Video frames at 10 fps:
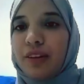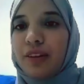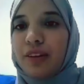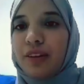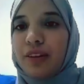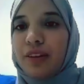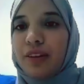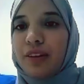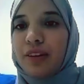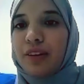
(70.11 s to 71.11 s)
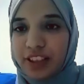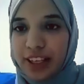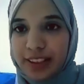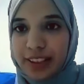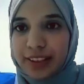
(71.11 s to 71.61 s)
Equality and
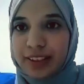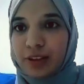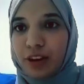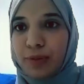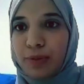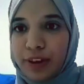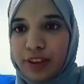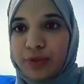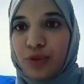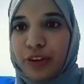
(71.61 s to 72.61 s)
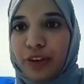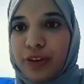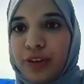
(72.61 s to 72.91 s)
Justice, collaborative work.